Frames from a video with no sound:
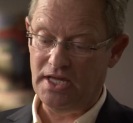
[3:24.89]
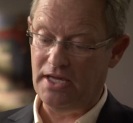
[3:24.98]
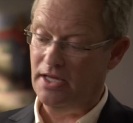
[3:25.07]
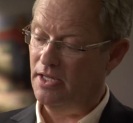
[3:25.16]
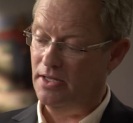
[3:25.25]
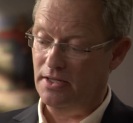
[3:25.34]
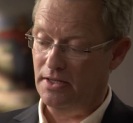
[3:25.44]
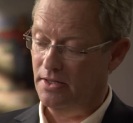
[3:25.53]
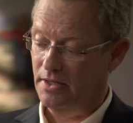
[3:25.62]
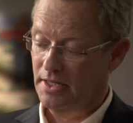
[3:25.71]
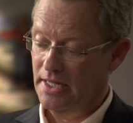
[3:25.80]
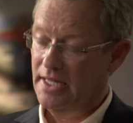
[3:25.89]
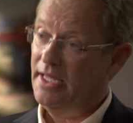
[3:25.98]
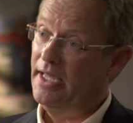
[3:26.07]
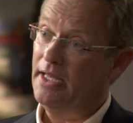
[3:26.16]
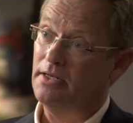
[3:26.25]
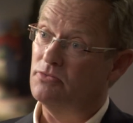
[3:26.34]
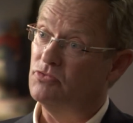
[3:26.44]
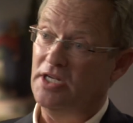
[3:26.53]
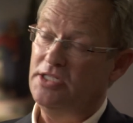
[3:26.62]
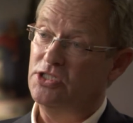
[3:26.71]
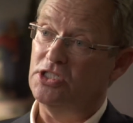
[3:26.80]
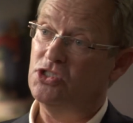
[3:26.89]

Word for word: in religious